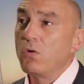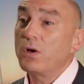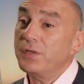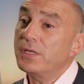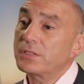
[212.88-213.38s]

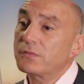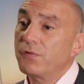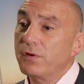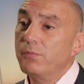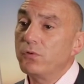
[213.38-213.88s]
Well, I think it's
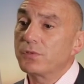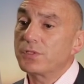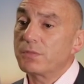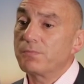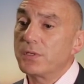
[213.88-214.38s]
very
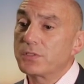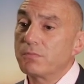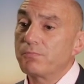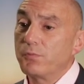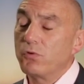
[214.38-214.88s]
important as
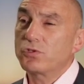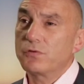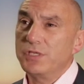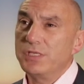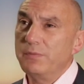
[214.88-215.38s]
a proportion
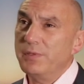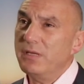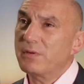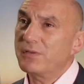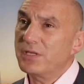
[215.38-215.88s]
of
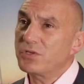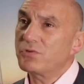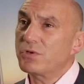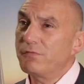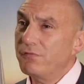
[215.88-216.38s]
GDP, but I think it's
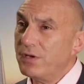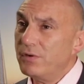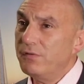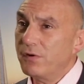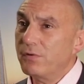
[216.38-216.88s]
also
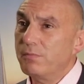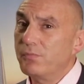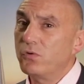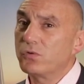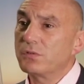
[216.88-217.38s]
very, very
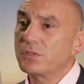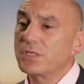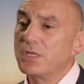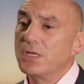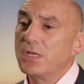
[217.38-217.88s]

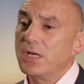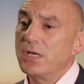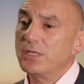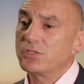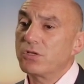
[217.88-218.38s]
important
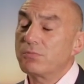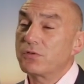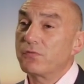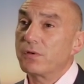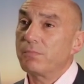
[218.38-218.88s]
in
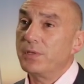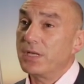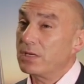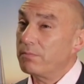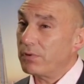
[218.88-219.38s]
terms of
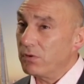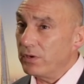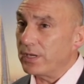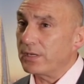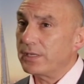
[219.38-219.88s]
being an
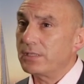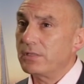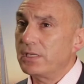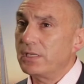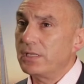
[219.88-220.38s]
employer.
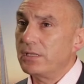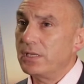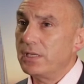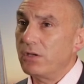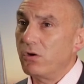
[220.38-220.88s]

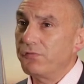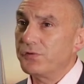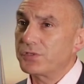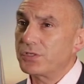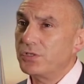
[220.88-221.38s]
It
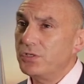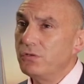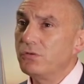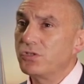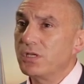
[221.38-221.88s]
offers a
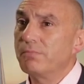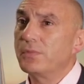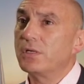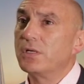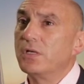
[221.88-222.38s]
huge
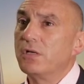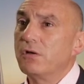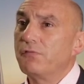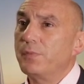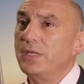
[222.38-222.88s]
number
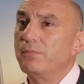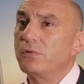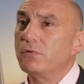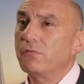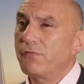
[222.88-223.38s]
of
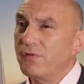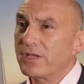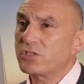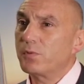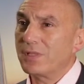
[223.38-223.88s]
people
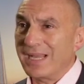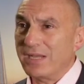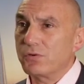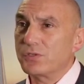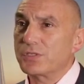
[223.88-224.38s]
flexible
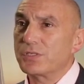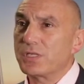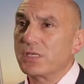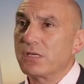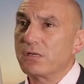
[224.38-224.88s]
hours as
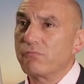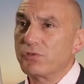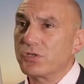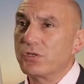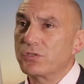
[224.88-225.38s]
they kind of
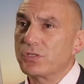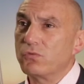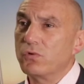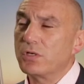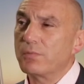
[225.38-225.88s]
return to
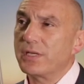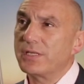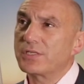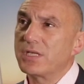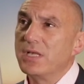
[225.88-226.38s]
the
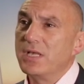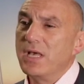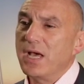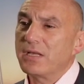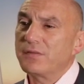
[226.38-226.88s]
workplace.
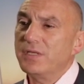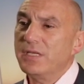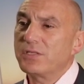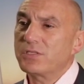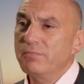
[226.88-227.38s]
And I
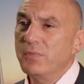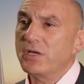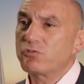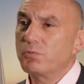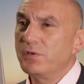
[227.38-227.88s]
think its
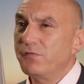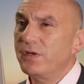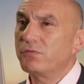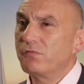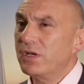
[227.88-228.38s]
demise will be
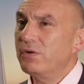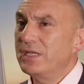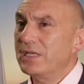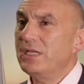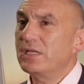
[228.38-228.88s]
felt very
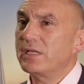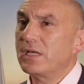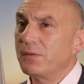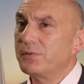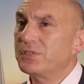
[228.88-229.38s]
keenly
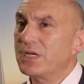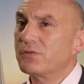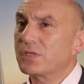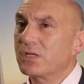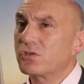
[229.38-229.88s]
up and
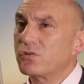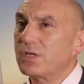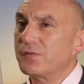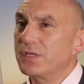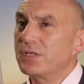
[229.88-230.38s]
down the
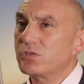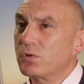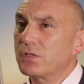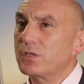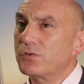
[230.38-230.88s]
country. I think it's
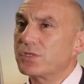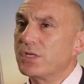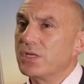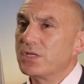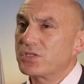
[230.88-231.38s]
one of those
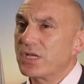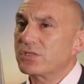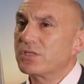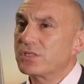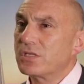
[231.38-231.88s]

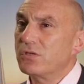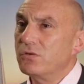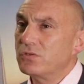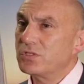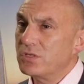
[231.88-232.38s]
sectors that
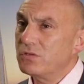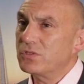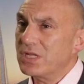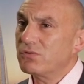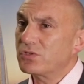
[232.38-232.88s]
whose
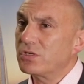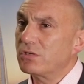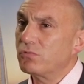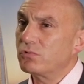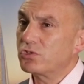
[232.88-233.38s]

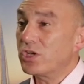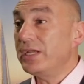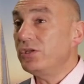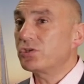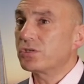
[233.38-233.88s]
downturn will
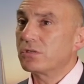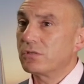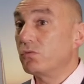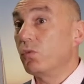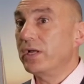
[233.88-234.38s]
change
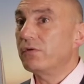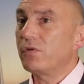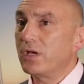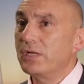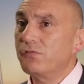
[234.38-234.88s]
the way
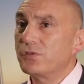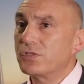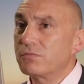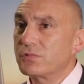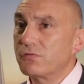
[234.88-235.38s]
of life in
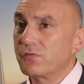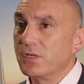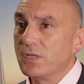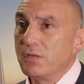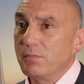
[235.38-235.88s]
terms of
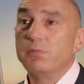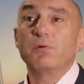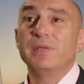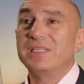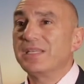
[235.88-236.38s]

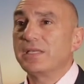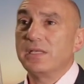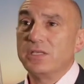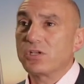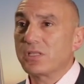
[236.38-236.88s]
people
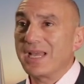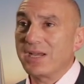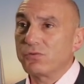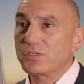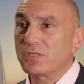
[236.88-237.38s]
meeting each other
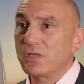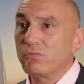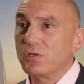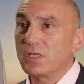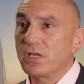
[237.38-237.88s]
out
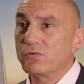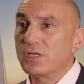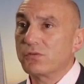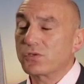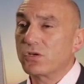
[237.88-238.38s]
when they go
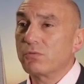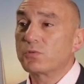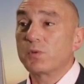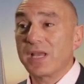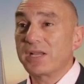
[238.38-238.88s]
down the
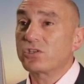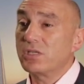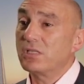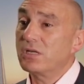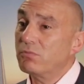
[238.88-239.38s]
shops, but
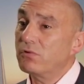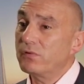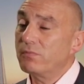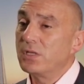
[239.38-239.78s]
actually the number of